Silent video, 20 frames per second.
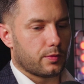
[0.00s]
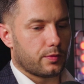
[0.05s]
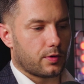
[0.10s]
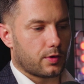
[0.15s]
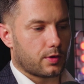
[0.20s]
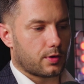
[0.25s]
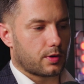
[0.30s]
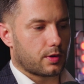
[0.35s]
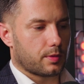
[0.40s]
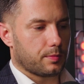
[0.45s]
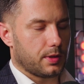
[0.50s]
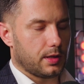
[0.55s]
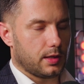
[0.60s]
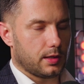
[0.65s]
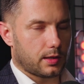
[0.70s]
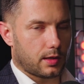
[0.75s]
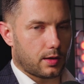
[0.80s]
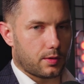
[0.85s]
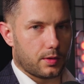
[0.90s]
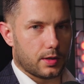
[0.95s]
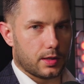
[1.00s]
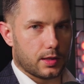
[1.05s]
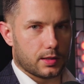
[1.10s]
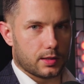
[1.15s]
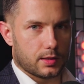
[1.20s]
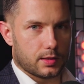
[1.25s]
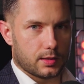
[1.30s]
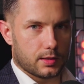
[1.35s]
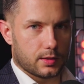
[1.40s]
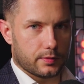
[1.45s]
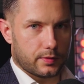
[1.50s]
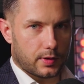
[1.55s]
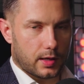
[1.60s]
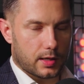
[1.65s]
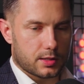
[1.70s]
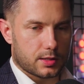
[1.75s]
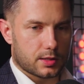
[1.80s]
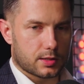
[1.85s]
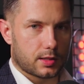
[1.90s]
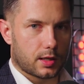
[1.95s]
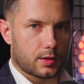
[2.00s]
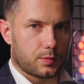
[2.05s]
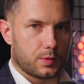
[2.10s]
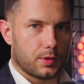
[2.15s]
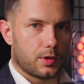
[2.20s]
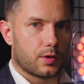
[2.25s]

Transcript: for military devices that we